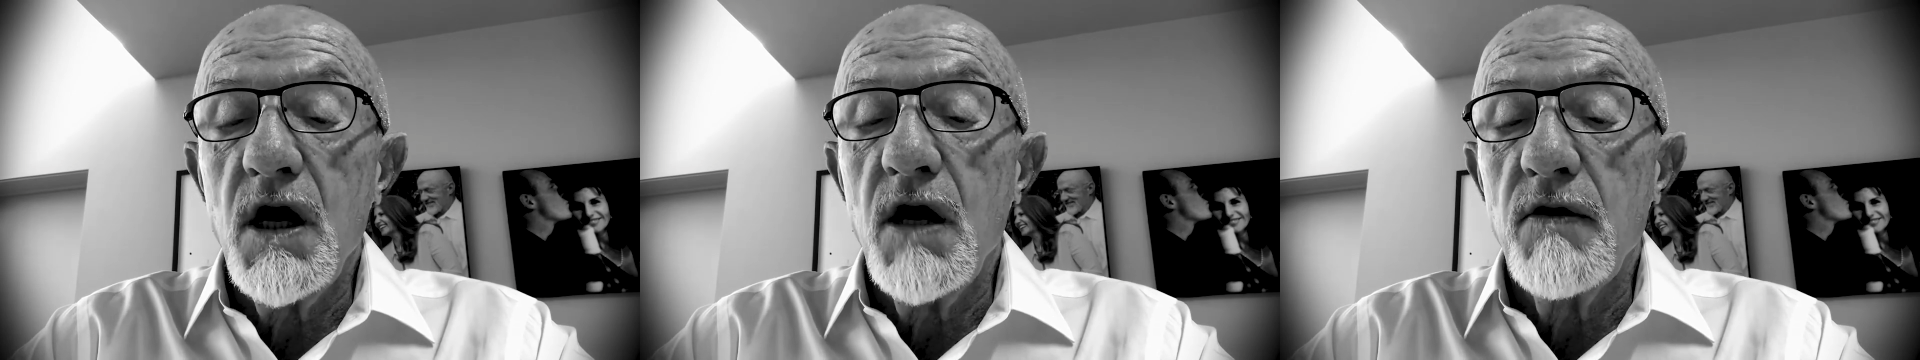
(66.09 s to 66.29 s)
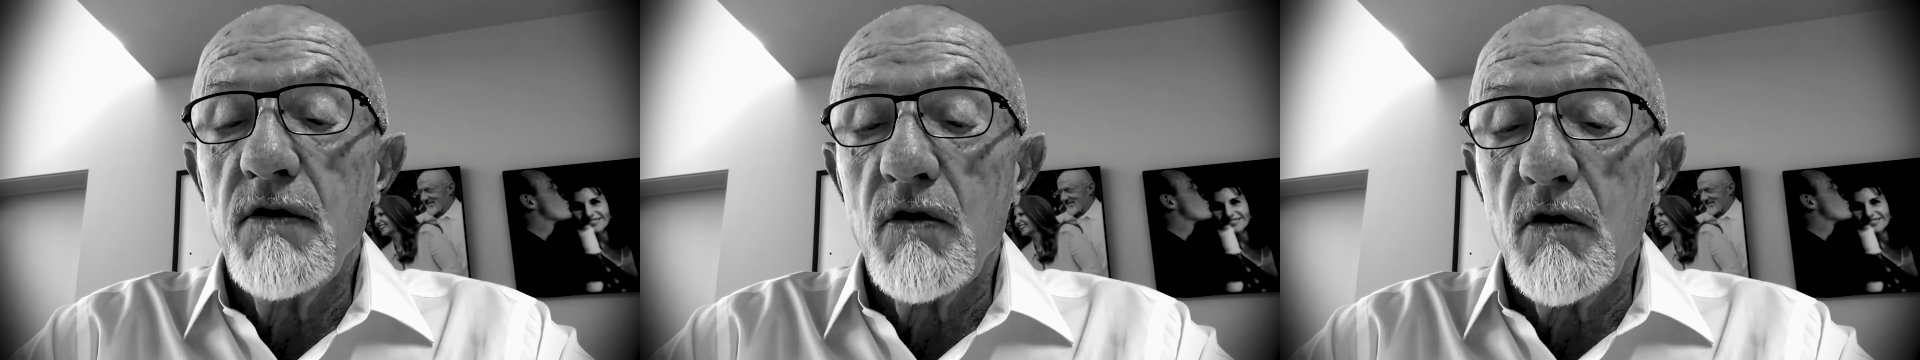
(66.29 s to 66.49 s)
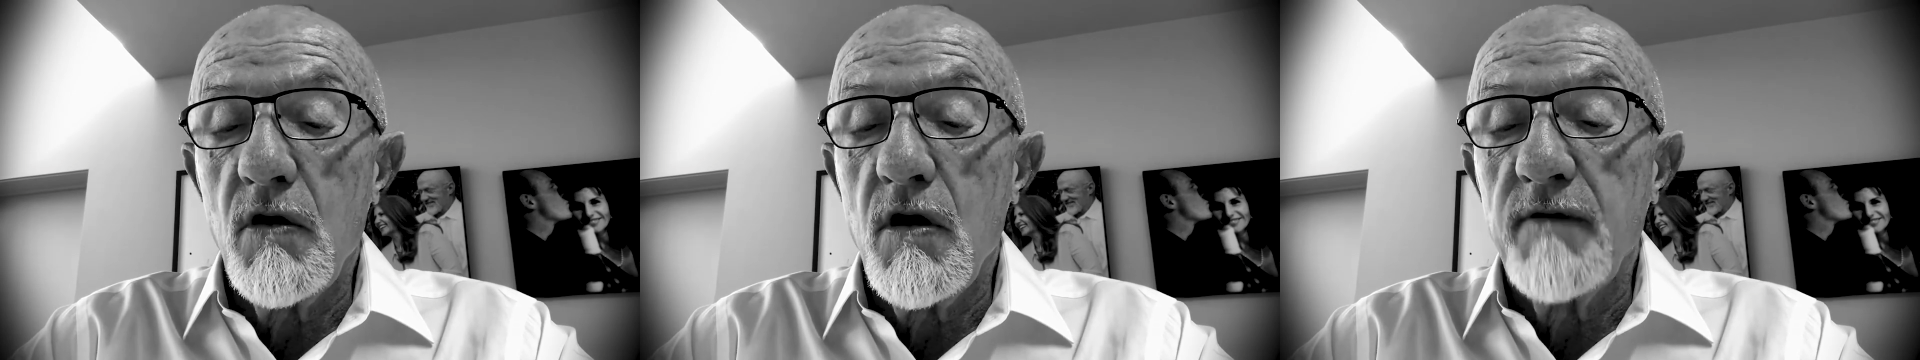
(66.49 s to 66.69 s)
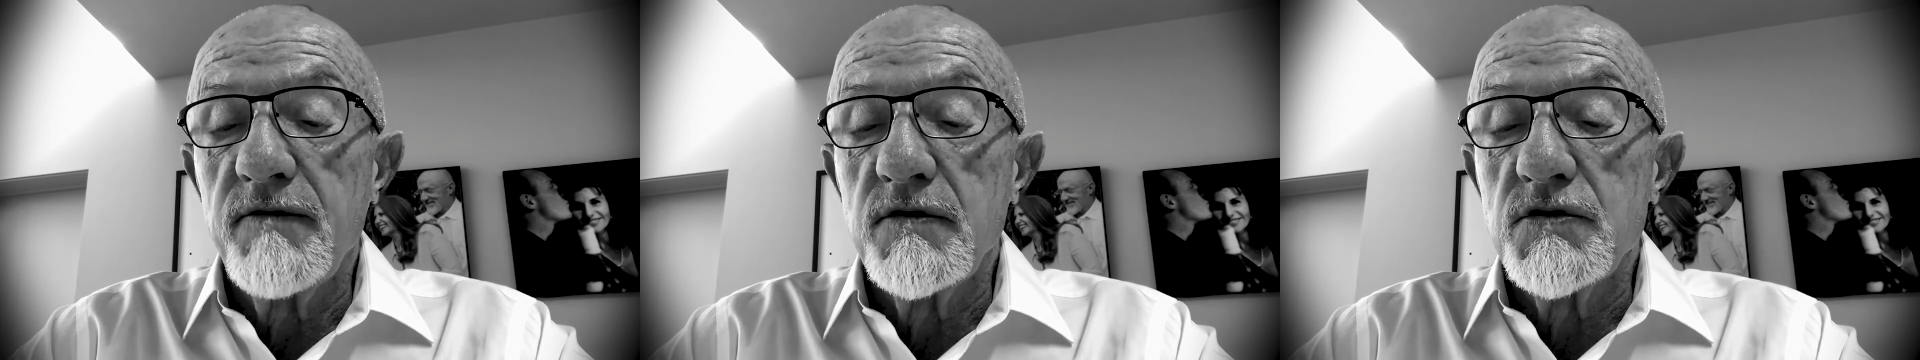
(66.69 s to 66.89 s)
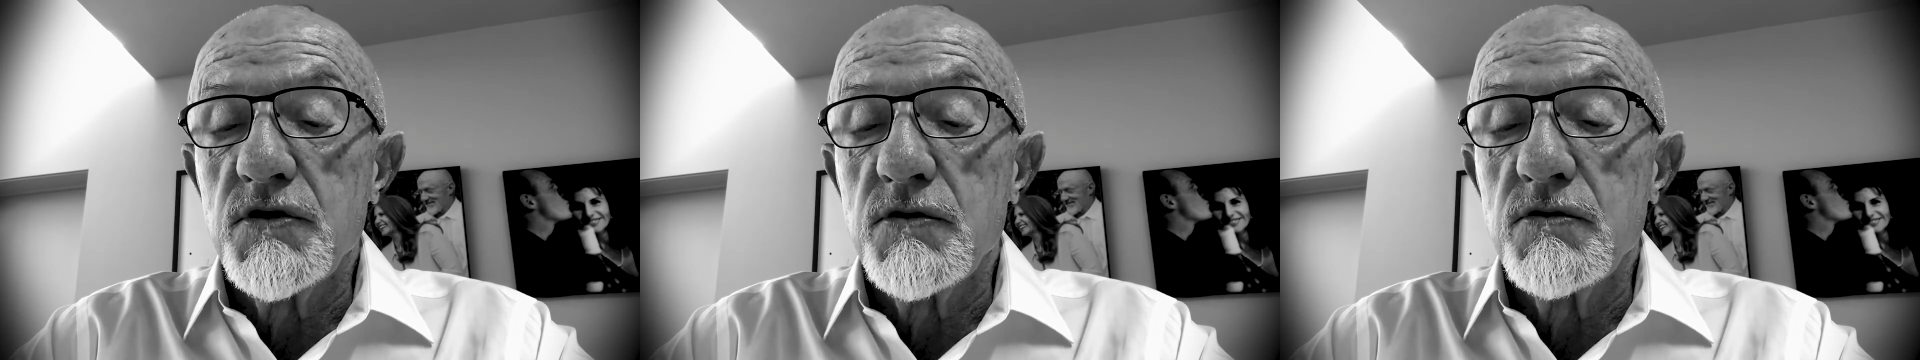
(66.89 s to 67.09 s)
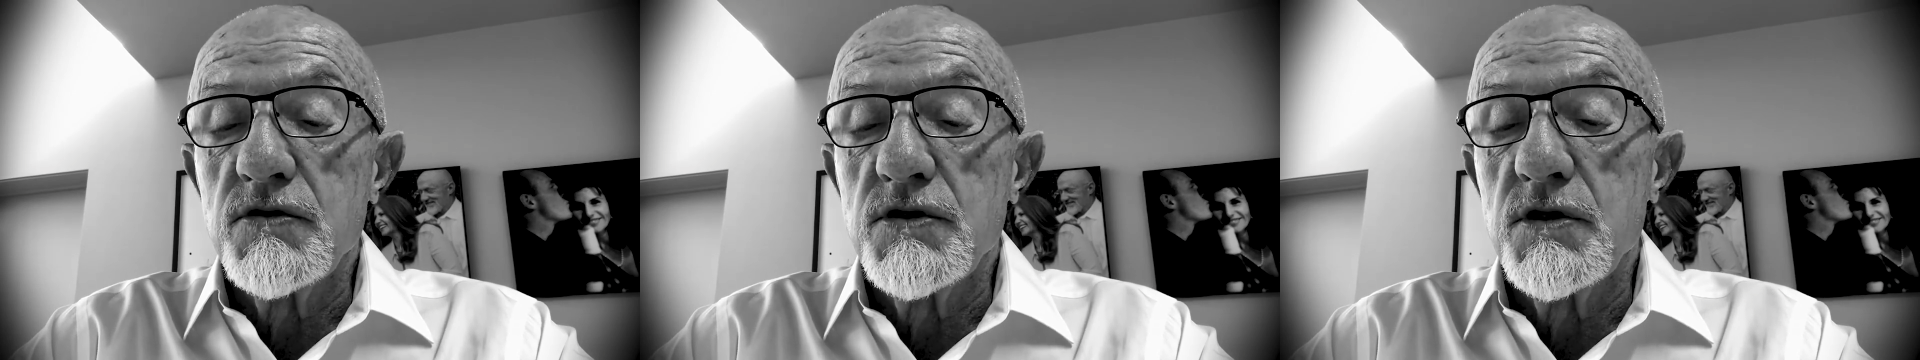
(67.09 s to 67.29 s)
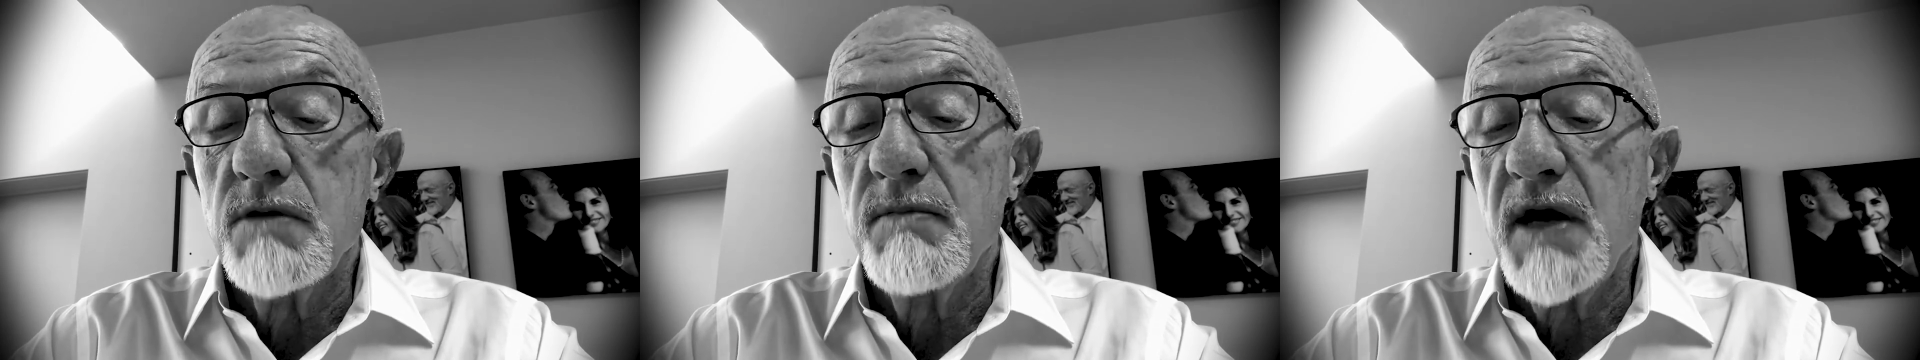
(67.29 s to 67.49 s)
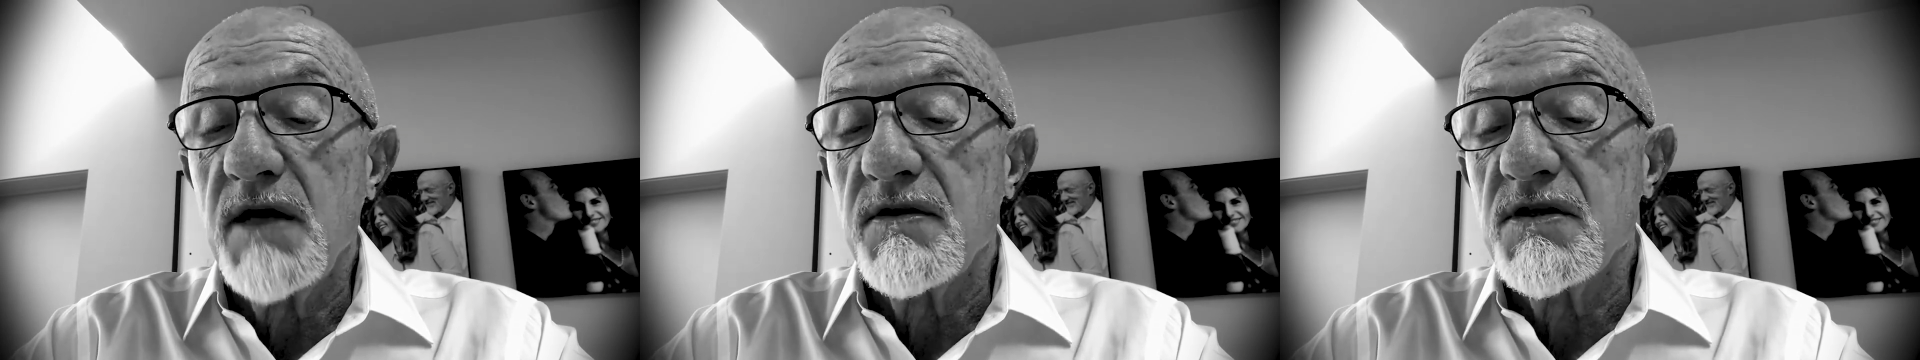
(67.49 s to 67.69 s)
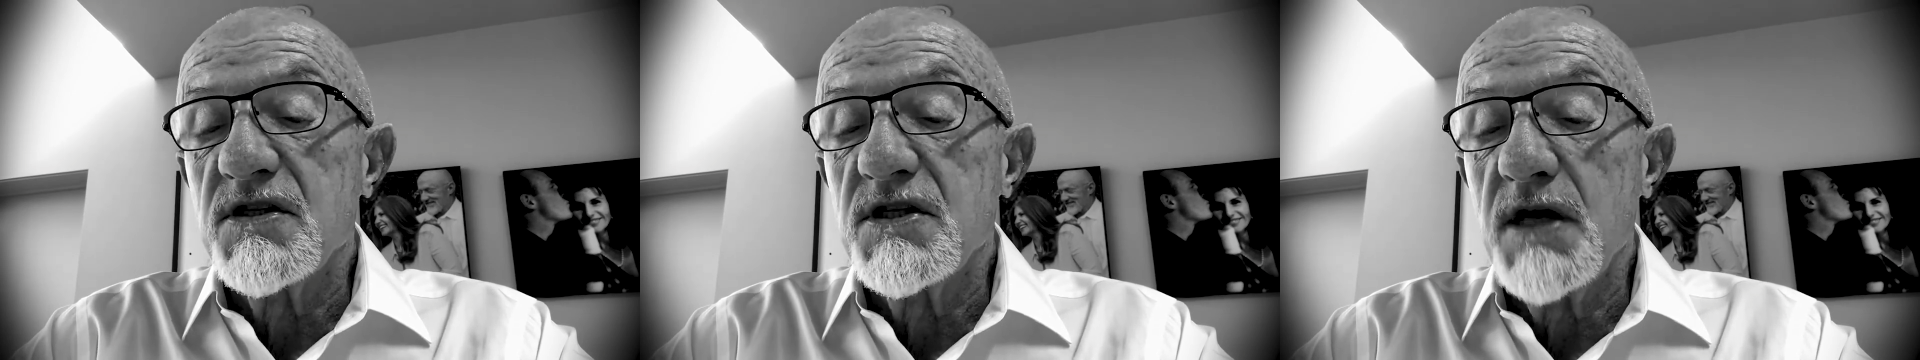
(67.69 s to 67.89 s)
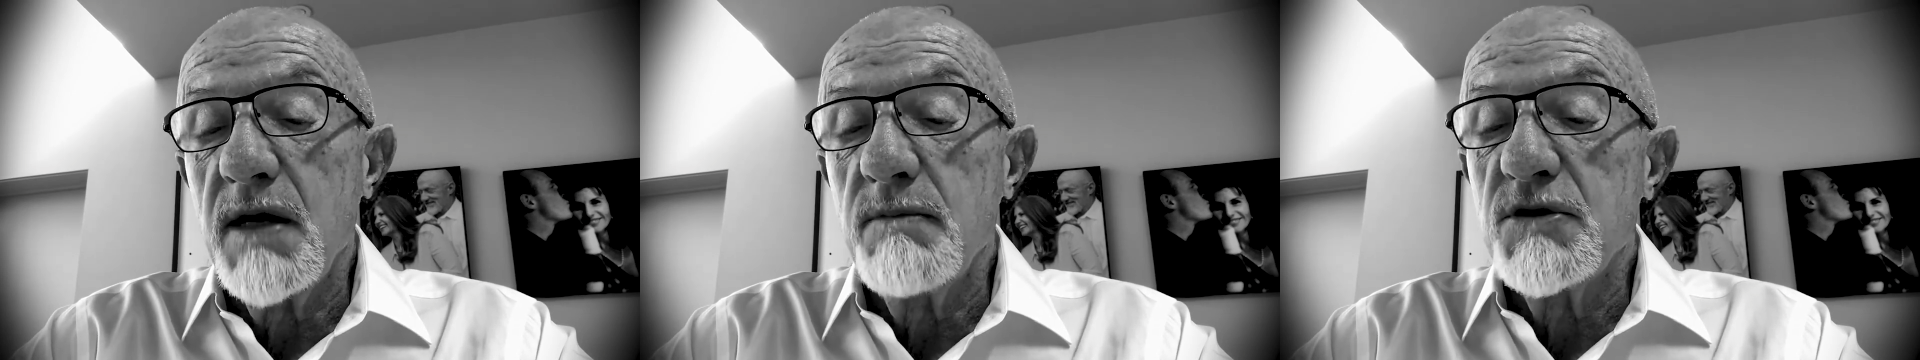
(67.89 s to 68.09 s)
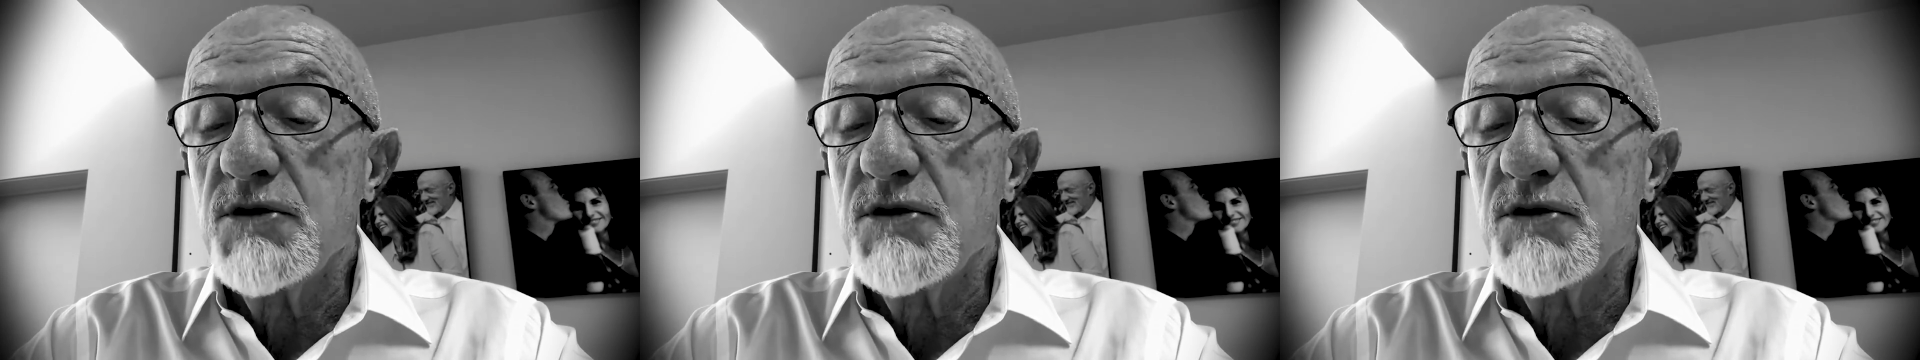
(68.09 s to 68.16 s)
other officers in about the same